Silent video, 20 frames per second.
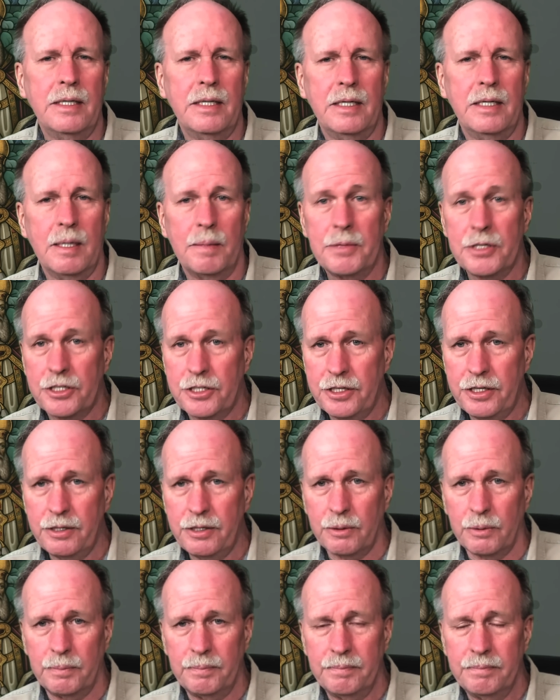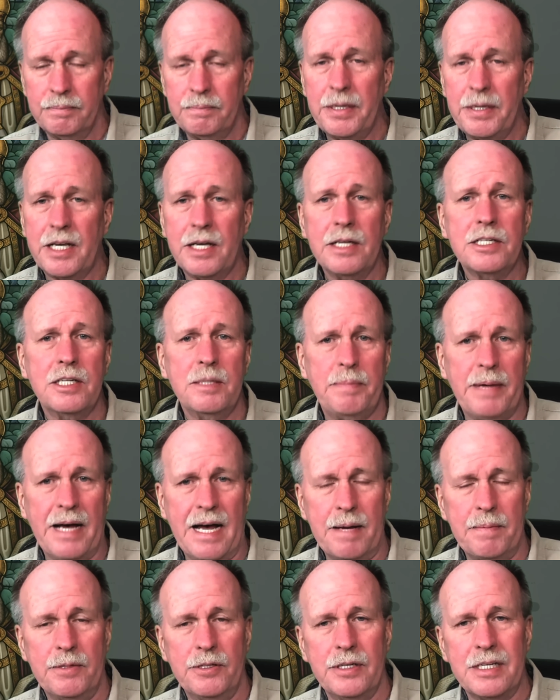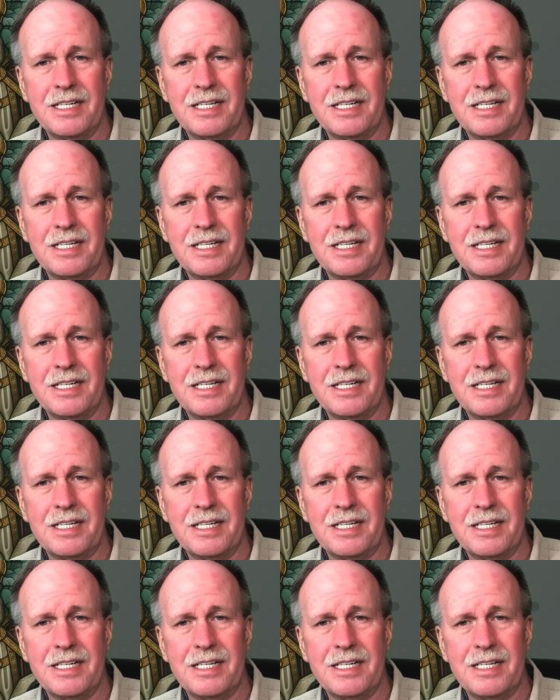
Number two, because the Bible